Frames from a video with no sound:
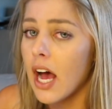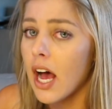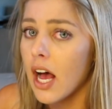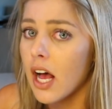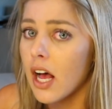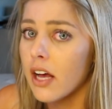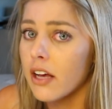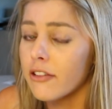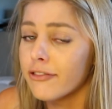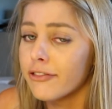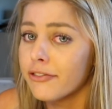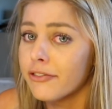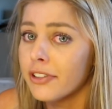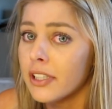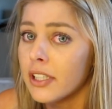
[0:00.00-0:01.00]
of
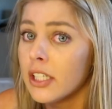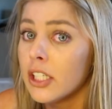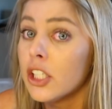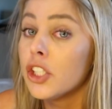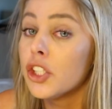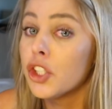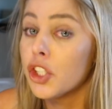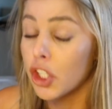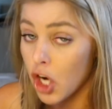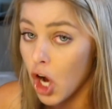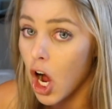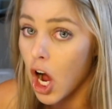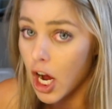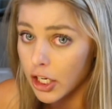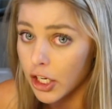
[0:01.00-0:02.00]

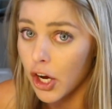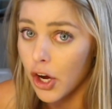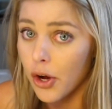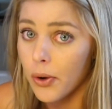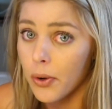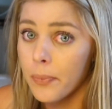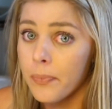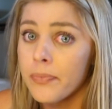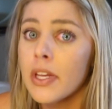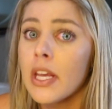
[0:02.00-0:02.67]
Chicago,